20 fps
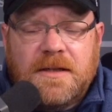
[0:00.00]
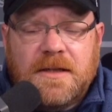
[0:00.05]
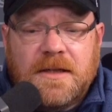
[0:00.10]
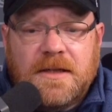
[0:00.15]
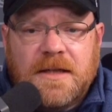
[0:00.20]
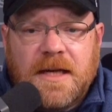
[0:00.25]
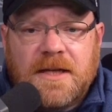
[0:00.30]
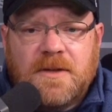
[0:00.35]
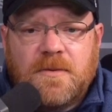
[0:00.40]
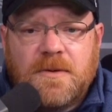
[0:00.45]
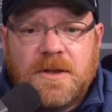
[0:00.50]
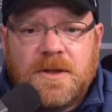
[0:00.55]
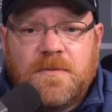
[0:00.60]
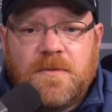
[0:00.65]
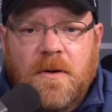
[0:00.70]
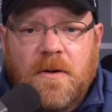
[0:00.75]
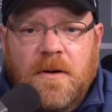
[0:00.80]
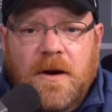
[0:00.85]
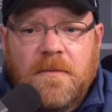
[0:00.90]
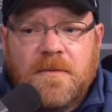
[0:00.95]
success with this
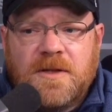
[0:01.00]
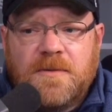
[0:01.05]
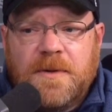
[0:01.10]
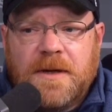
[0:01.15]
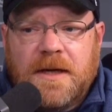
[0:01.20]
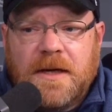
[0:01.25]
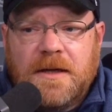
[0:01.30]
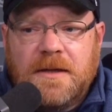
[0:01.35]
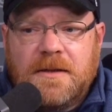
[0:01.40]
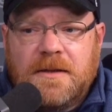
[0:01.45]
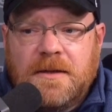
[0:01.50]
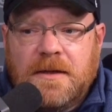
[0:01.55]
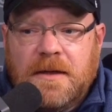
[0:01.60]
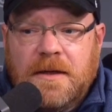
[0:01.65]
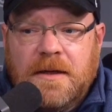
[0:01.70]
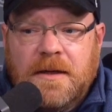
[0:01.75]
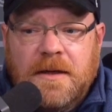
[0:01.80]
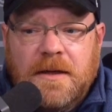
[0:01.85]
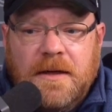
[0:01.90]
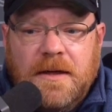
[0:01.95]
program, is because,
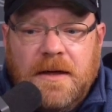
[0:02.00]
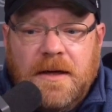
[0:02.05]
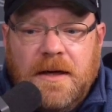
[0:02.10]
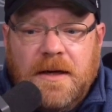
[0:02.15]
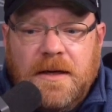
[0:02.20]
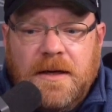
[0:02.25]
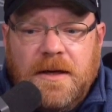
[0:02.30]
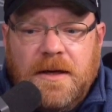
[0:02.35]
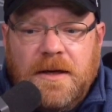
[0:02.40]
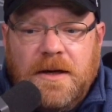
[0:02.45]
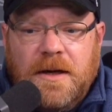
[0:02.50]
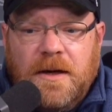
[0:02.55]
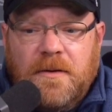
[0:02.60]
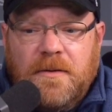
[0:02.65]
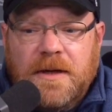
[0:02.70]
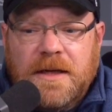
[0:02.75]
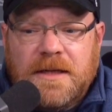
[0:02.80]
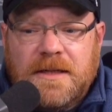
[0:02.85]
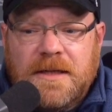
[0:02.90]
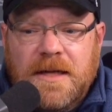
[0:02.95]
you
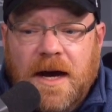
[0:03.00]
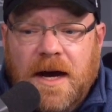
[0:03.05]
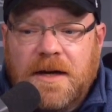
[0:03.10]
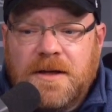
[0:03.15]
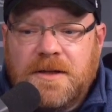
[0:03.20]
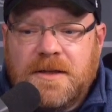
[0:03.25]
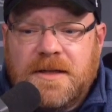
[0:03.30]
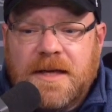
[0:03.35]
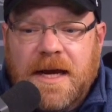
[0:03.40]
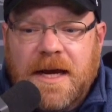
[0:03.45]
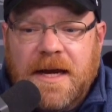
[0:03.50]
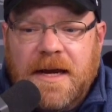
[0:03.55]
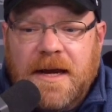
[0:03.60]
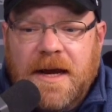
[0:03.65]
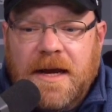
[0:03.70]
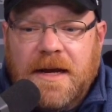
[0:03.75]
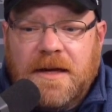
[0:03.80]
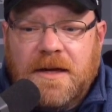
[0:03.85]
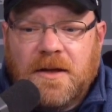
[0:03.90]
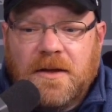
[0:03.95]
know, it's not just
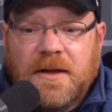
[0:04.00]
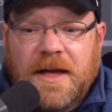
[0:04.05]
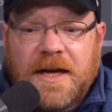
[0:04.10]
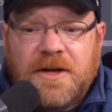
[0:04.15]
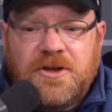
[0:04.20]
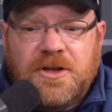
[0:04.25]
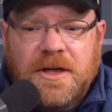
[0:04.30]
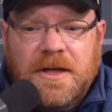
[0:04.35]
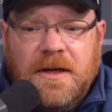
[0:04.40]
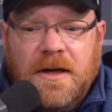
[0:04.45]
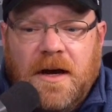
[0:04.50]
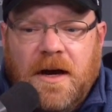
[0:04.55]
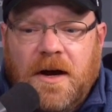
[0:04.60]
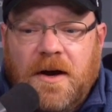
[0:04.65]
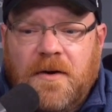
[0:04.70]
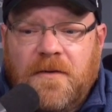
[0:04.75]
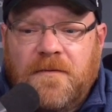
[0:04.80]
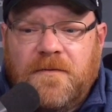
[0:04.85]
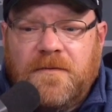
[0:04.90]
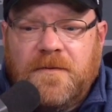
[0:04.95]
a collection
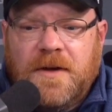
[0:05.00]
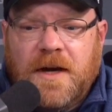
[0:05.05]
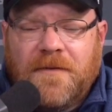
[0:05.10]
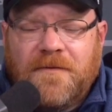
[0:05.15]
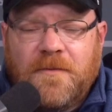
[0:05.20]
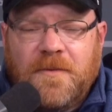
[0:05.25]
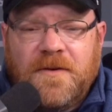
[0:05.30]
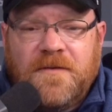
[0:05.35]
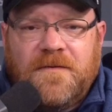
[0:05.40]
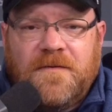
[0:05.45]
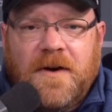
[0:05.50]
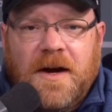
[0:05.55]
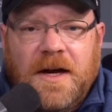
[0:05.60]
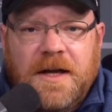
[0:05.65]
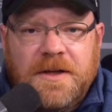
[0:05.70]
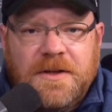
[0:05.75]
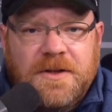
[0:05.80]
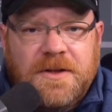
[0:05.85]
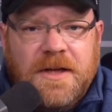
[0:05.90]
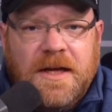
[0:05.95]
of government
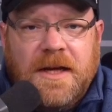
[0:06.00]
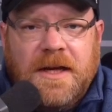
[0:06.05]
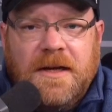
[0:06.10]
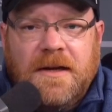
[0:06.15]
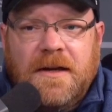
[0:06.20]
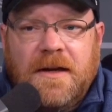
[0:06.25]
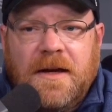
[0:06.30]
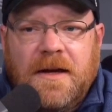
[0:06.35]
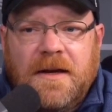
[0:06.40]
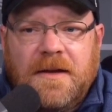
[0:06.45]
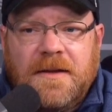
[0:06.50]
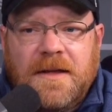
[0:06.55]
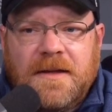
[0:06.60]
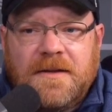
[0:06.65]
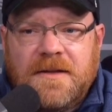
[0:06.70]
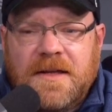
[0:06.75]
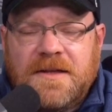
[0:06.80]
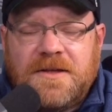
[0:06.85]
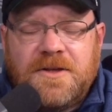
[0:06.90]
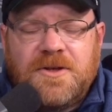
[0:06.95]
funds and
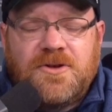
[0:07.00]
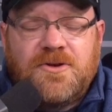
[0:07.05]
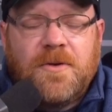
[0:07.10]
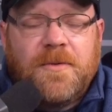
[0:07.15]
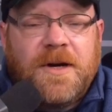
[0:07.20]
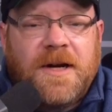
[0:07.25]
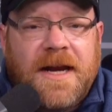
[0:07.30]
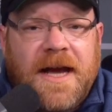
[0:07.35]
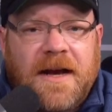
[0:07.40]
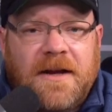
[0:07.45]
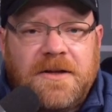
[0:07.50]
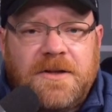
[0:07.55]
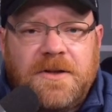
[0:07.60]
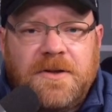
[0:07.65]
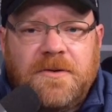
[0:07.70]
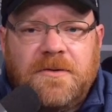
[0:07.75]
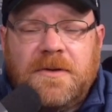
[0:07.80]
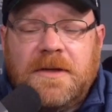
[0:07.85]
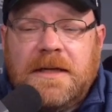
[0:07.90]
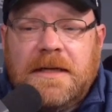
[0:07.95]
that's distributed out
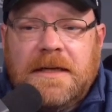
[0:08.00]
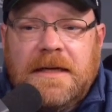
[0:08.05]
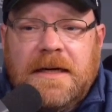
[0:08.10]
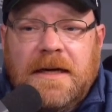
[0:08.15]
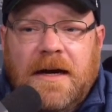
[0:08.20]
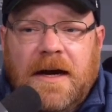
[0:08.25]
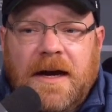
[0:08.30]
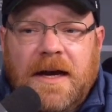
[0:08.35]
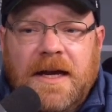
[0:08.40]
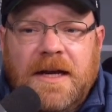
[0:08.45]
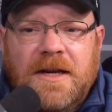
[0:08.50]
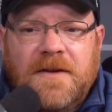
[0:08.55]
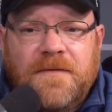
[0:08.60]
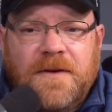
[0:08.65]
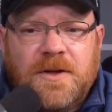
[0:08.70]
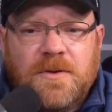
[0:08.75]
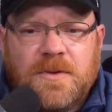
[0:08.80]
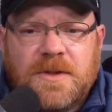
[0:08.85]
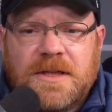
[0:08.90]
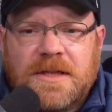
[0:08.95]
to
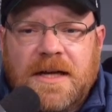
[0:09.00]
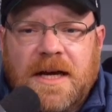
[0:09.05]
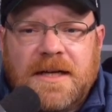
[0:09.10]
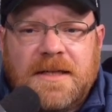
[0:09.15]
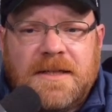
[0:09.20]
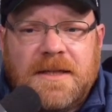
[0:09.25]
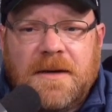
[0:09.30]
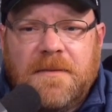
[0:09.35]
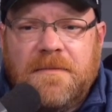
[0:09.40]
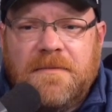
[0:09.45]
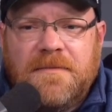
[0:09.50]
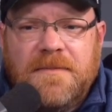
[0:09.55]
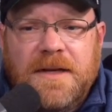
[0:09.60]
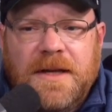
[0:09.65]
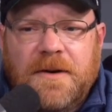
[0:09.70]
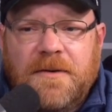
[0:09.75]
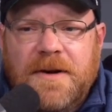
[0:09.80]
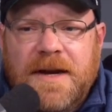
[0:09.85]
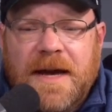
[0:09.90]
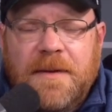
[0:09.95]
individuals. It's not some,
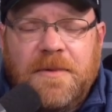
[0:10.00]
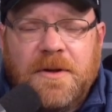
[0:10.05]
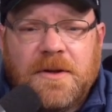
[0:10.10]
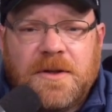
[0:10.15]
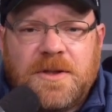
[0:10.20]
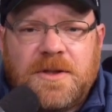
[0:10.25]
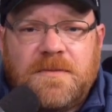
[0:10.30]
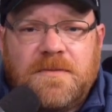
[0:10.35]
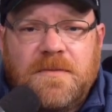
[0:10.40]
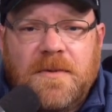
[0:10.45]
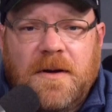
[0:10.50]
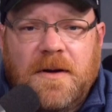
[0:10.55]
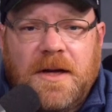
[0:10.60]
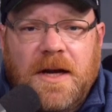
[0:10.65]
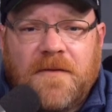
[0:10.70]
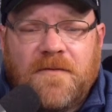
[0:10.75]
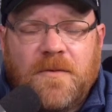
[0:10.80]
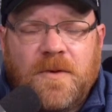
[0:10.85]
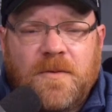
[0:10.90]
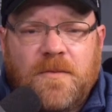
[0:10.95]
nebulous
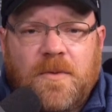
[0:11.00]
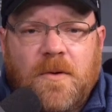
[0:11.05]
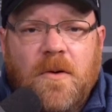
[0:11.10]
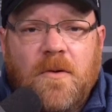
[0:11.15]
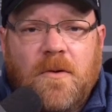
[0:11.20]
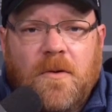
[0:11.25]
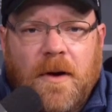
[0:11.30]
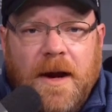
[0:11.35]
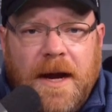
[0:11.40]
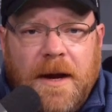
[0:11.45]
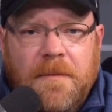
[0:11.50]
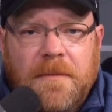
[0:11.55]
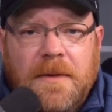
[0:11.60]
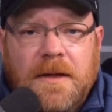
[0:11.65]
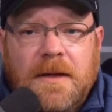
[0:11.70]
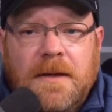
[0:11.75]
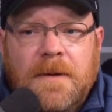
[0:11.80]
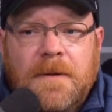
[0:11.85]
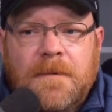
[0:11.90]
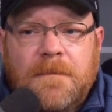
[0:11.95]
government program.
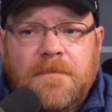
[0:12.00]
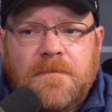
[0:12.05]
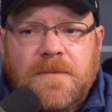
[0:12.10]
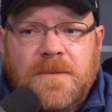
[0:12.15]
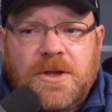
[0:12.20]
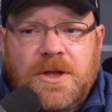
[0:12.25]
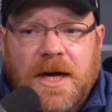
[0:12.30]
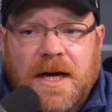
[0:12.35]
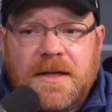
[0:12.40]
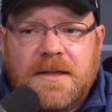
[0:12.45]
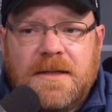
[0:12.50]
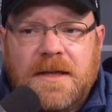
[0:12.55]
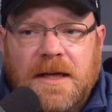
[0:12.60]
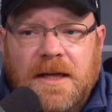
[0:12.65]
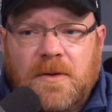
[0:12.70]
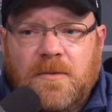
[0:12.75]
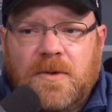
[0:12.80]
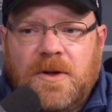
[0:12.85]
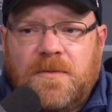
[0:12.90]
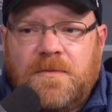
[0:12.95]
John's
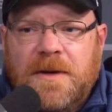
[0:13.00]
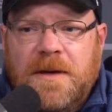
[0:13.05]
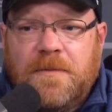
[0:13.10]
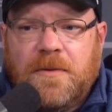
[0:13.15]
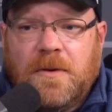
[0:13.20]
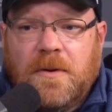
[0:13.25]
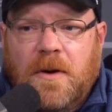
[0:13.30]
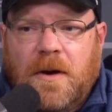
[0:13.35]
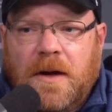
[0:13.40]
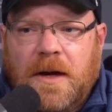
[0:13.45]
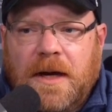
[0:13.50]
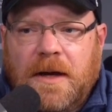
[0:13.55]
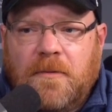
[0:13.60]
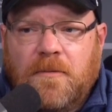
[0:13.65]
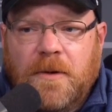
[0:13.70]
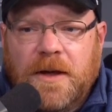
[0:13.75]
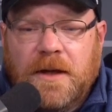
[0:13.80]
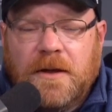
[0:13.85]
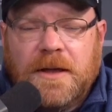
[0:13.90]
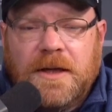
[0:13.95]
dealing with people on a
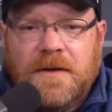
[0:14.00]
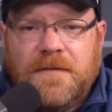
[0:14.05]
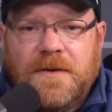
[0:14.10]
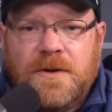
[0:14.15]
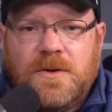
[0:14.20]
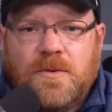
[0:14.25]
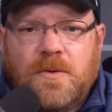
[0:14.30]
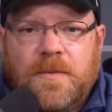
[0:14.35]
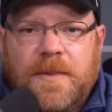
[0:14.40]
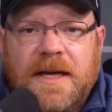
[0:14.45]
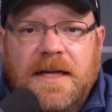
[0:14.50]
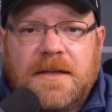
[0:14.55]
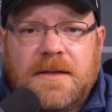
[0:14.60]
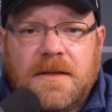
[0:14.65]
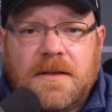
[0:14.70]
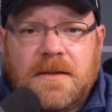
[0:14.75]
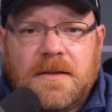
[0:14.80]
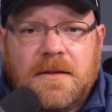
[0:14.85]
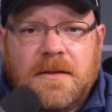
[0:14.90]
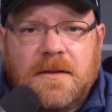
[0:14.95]
real individual
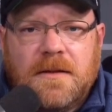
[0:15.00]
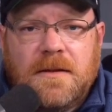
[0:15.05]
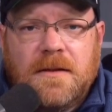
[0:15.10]
basis.